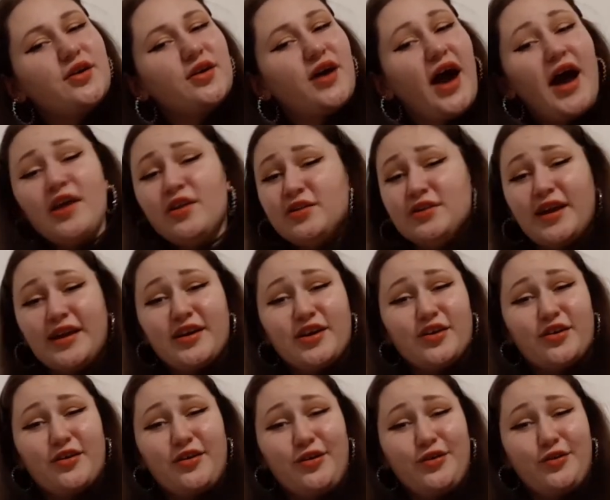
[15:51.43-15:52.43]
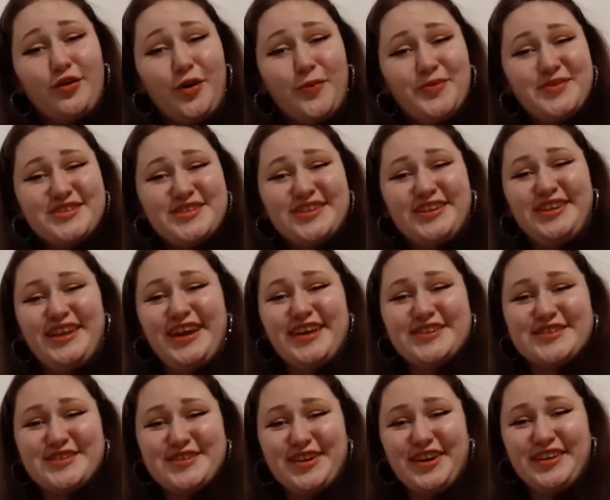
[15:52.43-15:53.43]
I don't like a girl who opens her legs
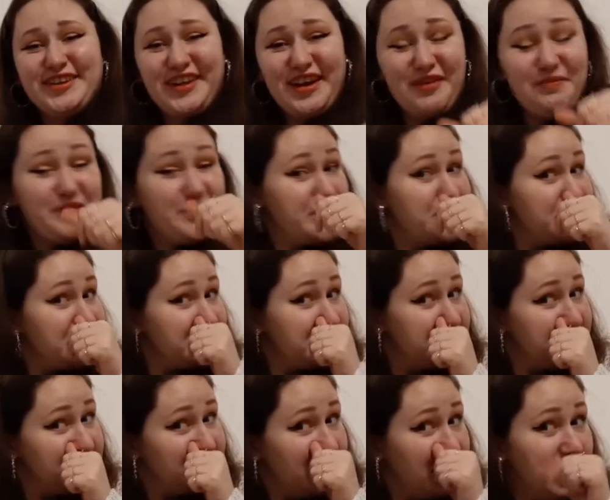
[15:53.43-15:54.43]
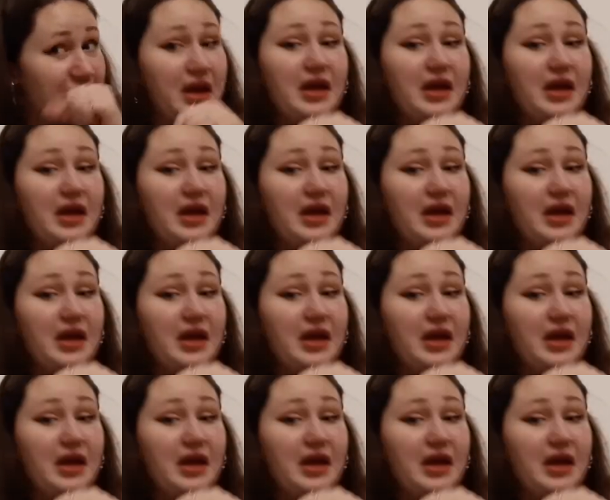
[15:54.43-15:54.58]
to the opportunity.